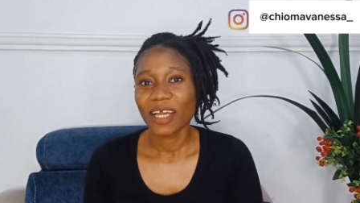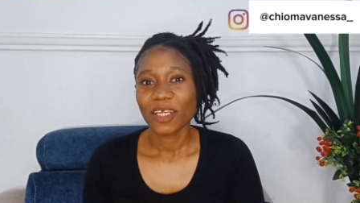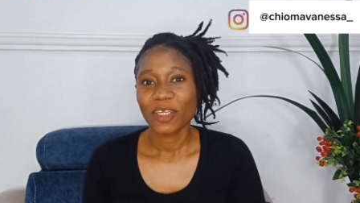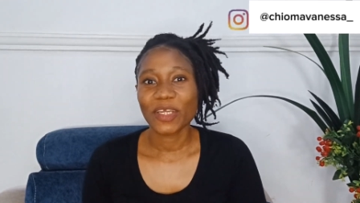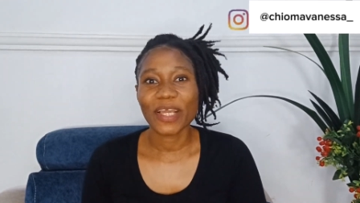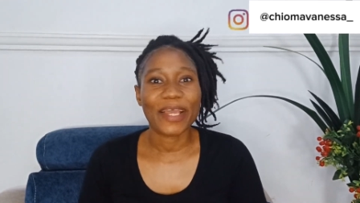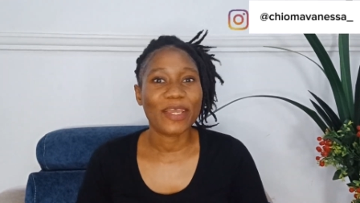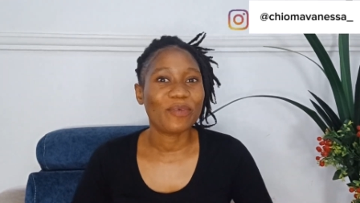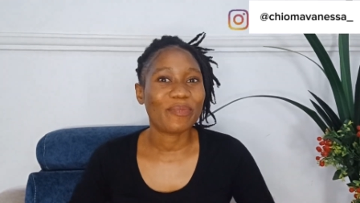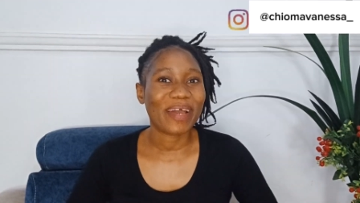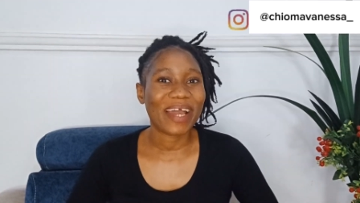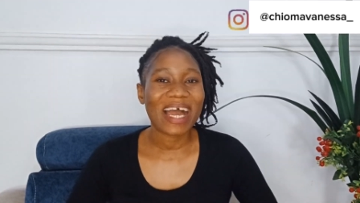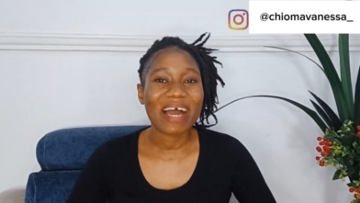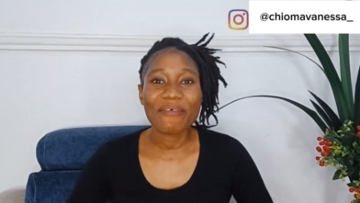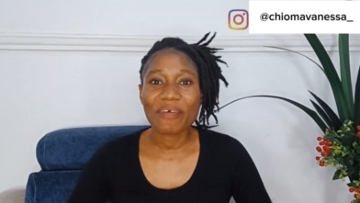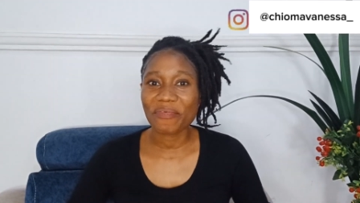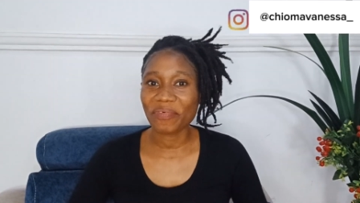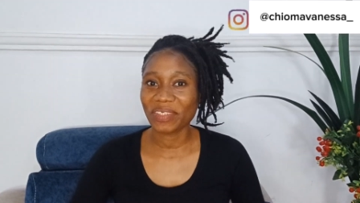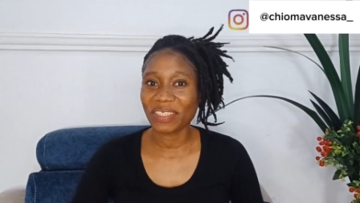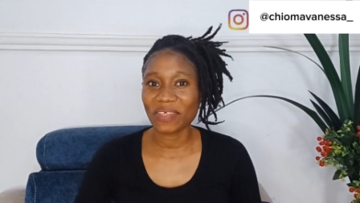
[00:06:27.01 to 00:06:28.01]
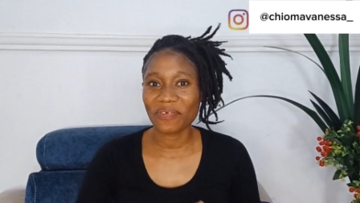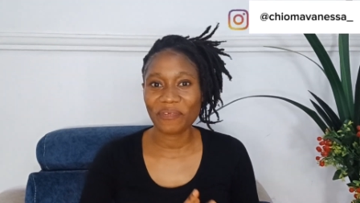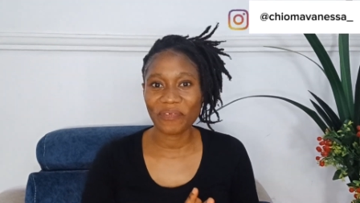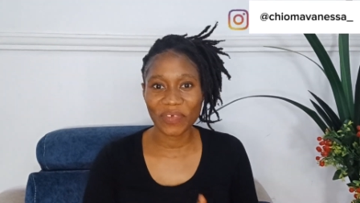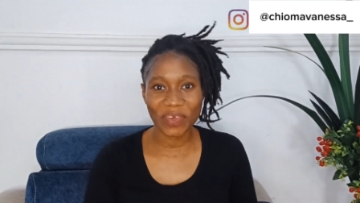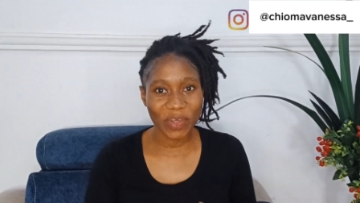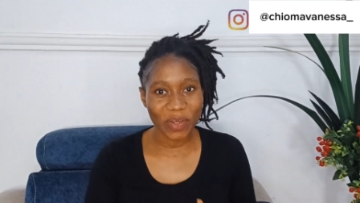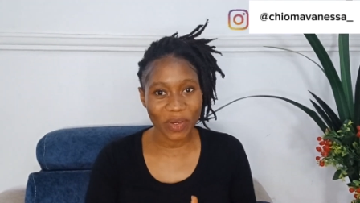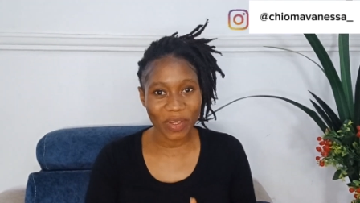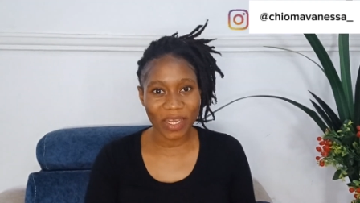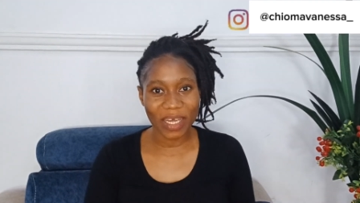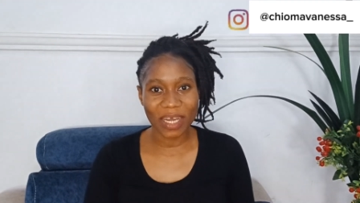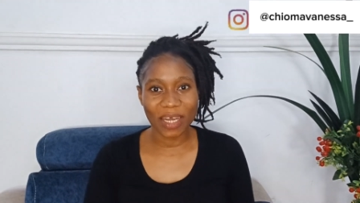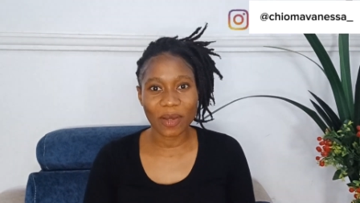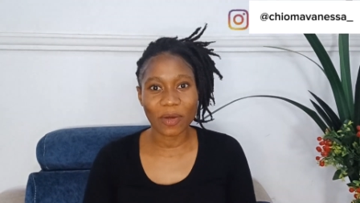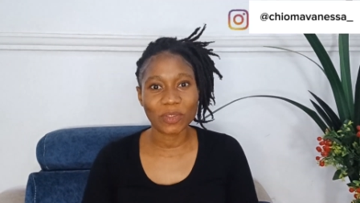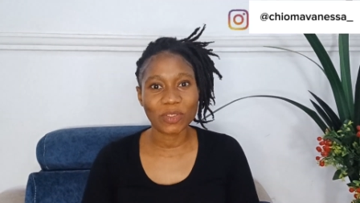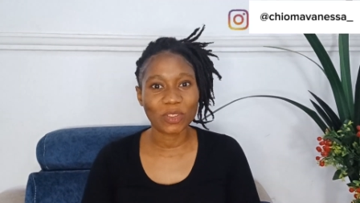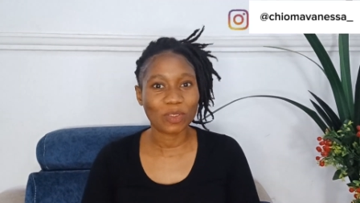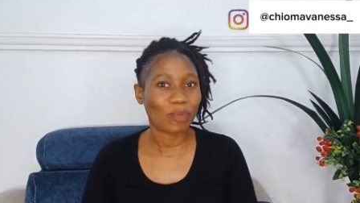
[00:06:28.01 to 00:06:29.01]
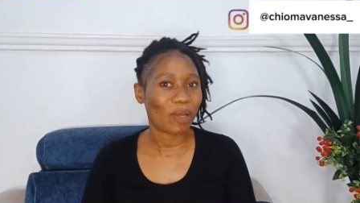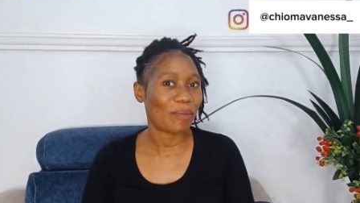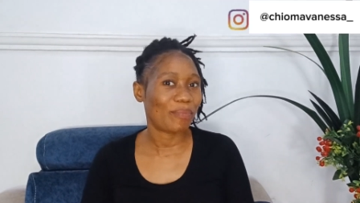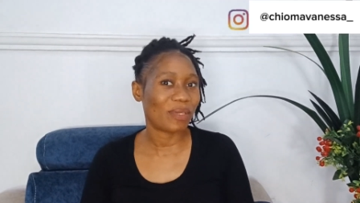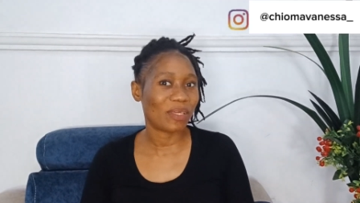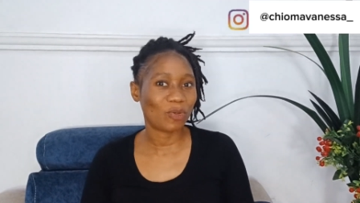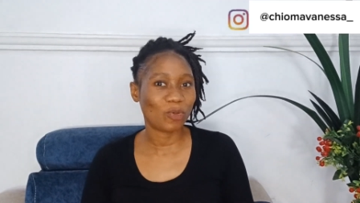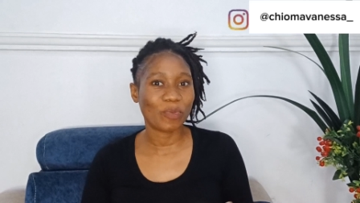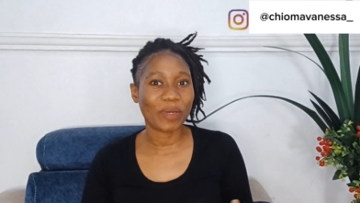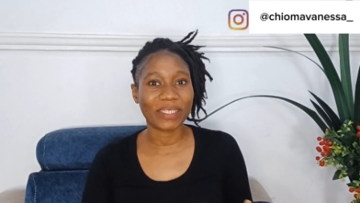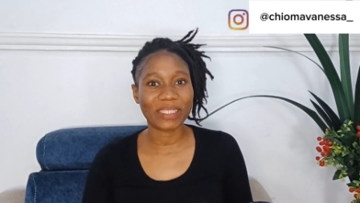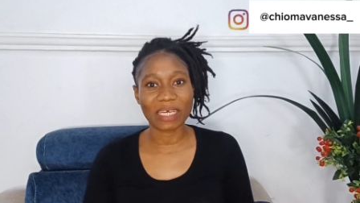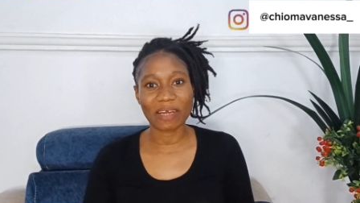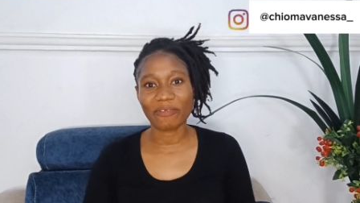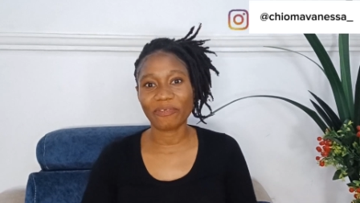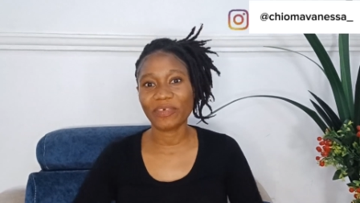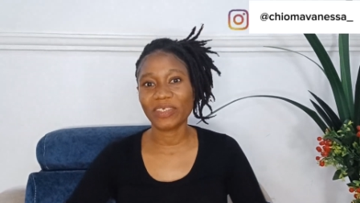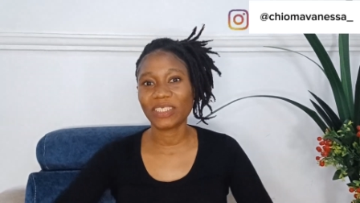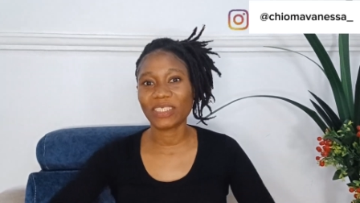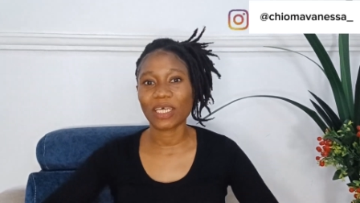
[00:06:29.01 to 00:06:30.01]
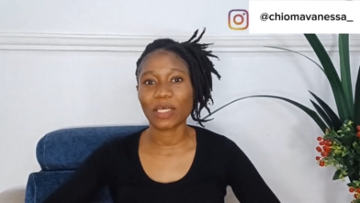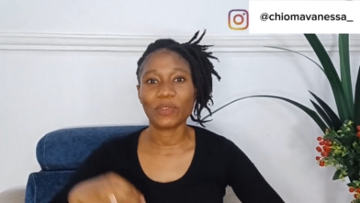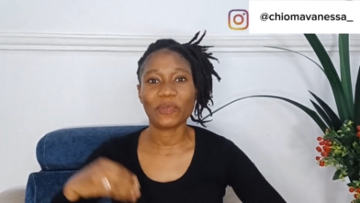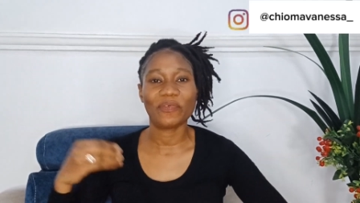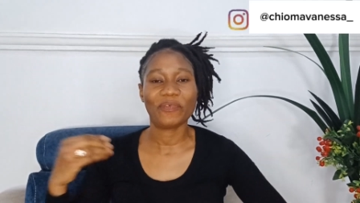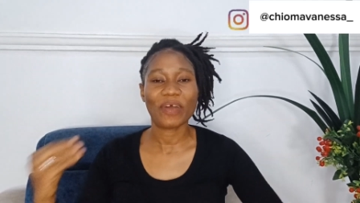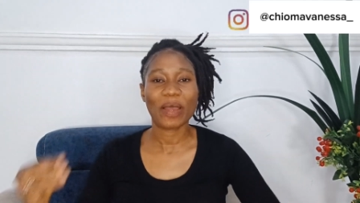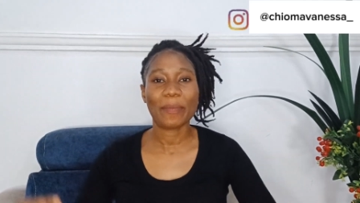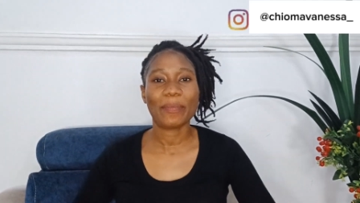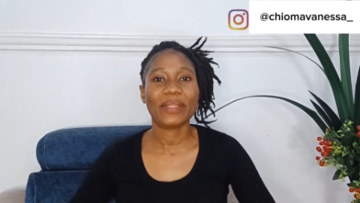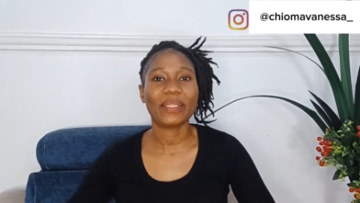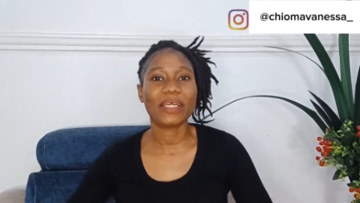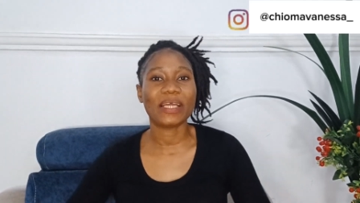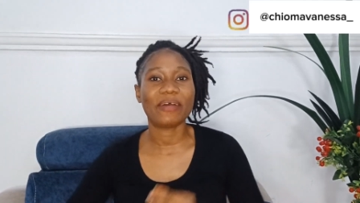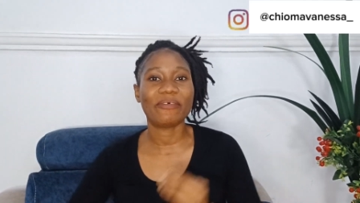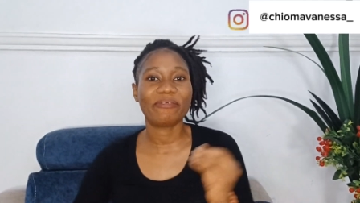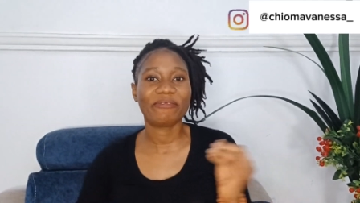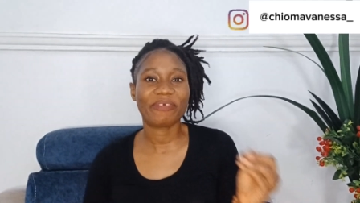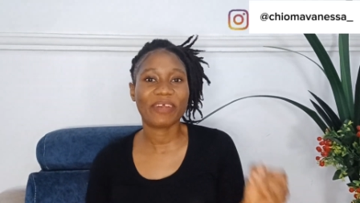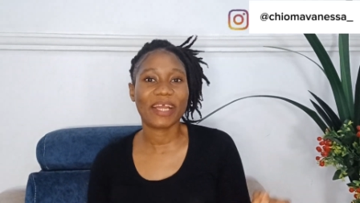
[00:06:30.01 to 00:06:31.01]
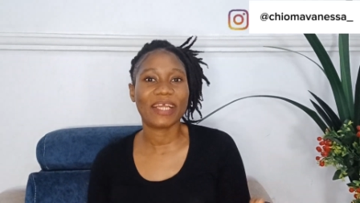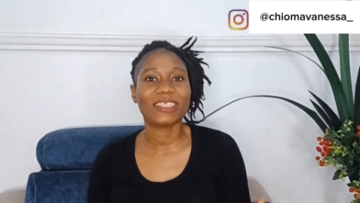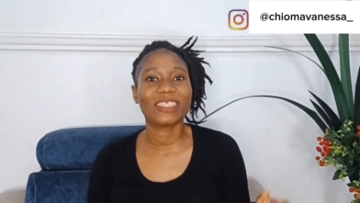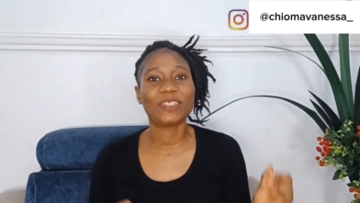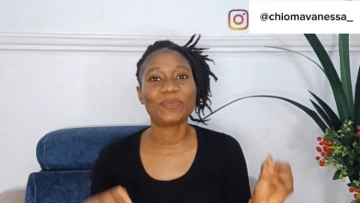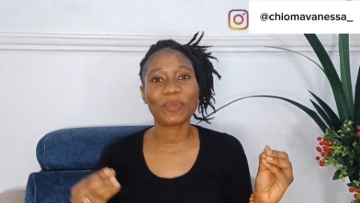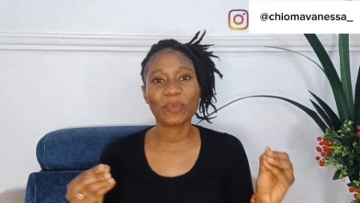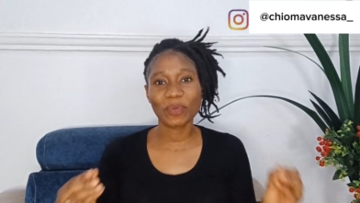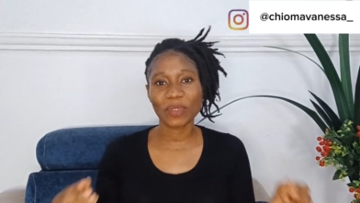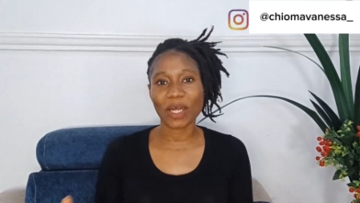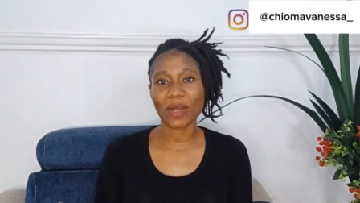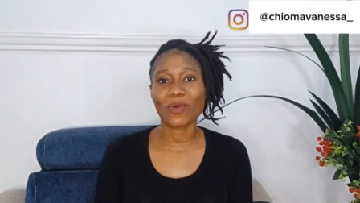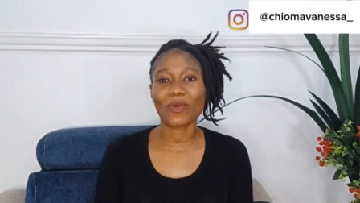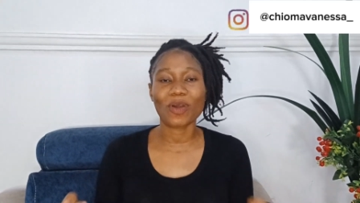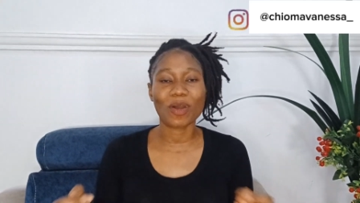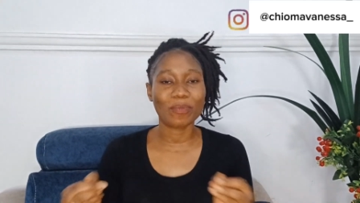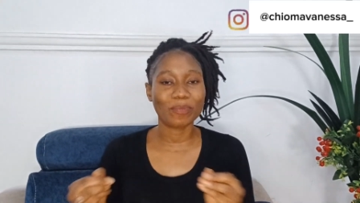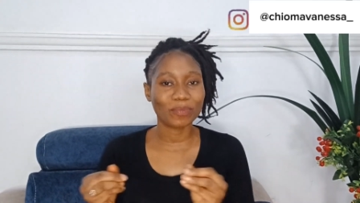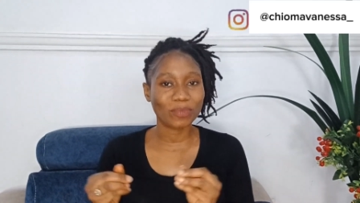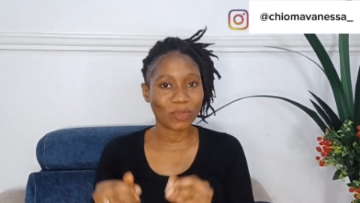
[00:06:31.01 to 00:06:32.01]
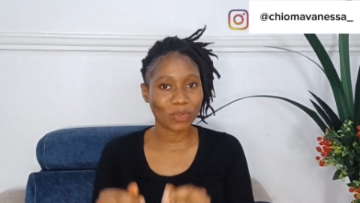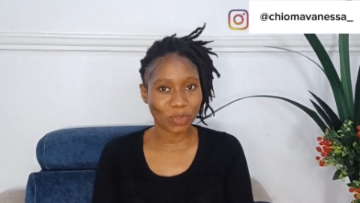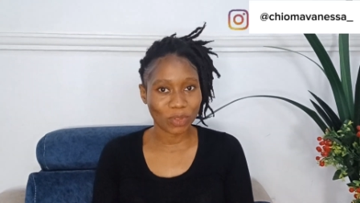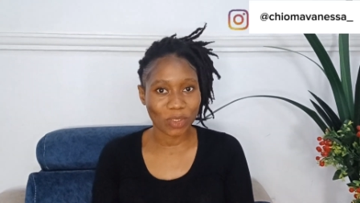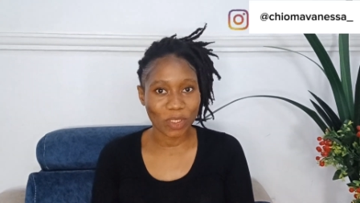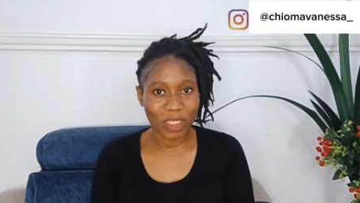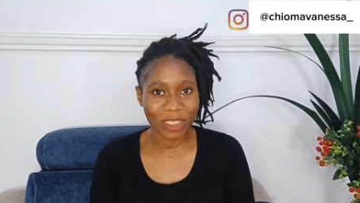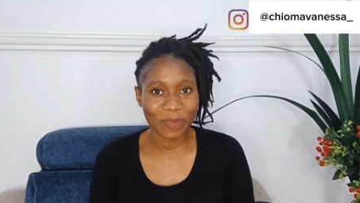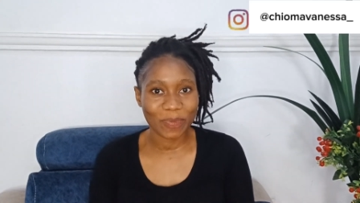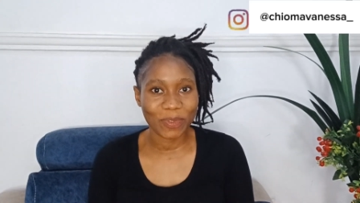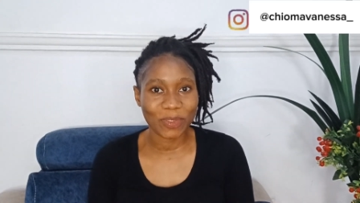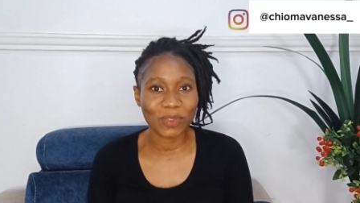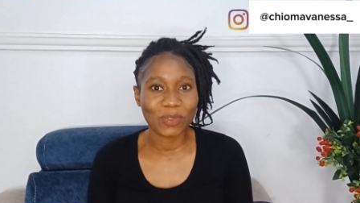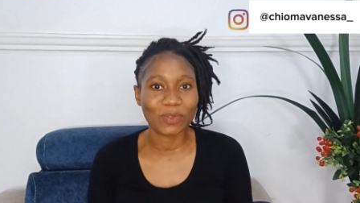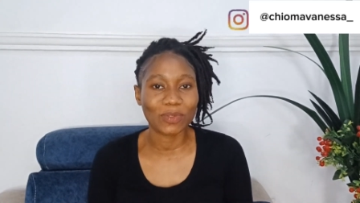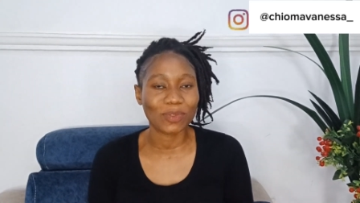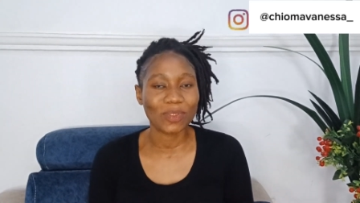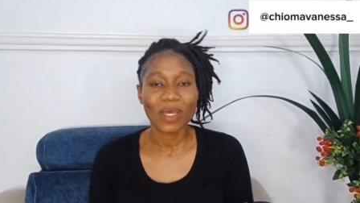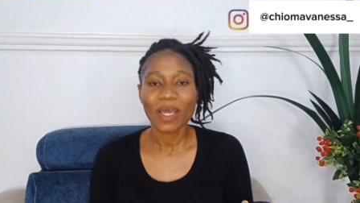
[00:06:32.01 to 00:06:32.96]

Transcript: Yeah, you might have everything figured out. You might have reached out to family and friends, people that will come to the hospital